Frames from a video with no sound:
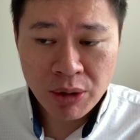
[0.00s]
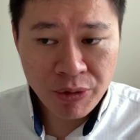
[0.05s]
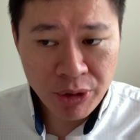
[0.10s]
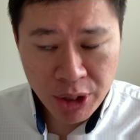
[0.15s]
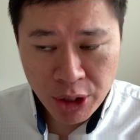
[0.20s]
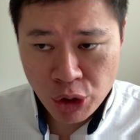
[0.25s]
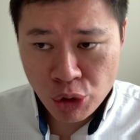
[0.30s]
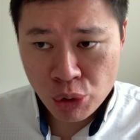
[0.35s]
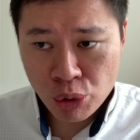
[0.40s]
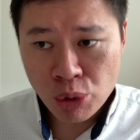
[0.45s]
it
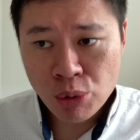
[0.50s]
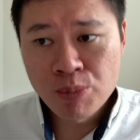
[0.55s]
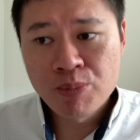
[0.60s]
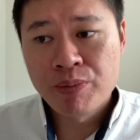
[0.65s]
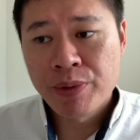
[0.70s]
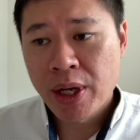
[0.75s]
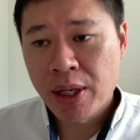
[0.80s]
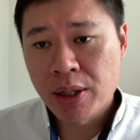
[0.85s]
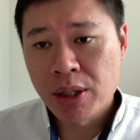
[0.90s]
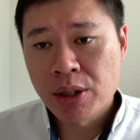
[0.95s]
is true,
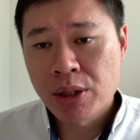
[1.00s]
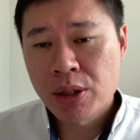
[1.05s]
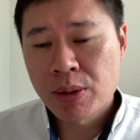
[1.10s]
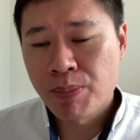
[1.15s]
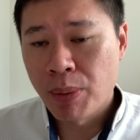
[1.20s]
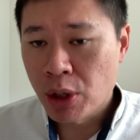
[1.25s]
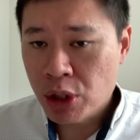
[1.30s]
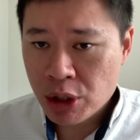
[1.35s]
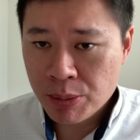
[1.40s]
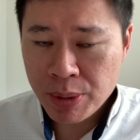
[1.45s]
that is
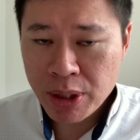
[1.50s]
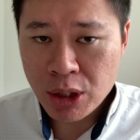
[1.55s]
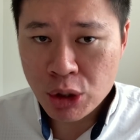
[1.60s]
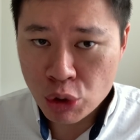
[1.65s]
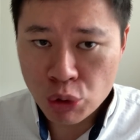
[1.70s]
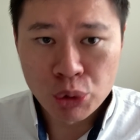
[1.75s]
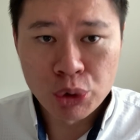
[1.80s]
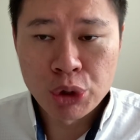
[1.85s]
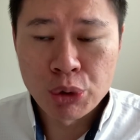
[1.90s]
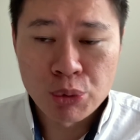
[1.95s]
possibly
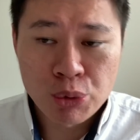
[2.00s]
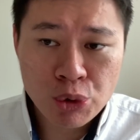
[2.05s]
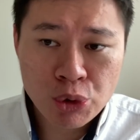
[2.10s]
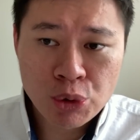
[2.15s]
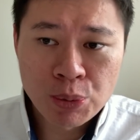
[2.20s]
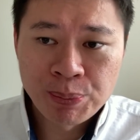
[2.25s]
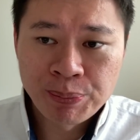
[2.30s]
good news.